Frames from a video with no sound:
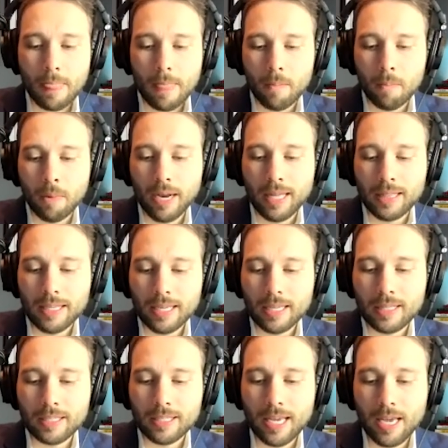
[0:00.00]
But at the end of
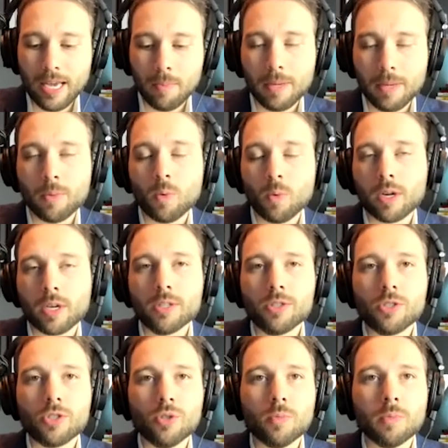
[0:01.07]
the day, people want to
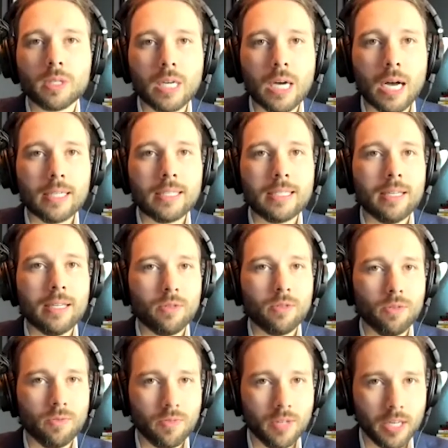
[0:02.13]
consume the content
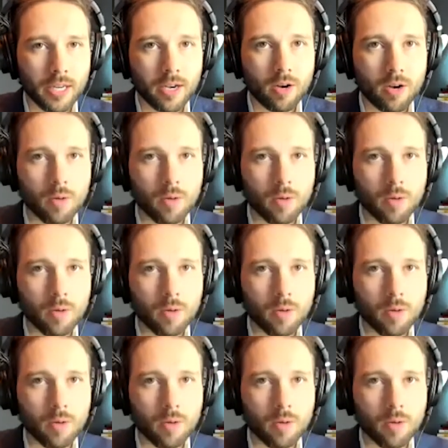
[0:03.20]
through video,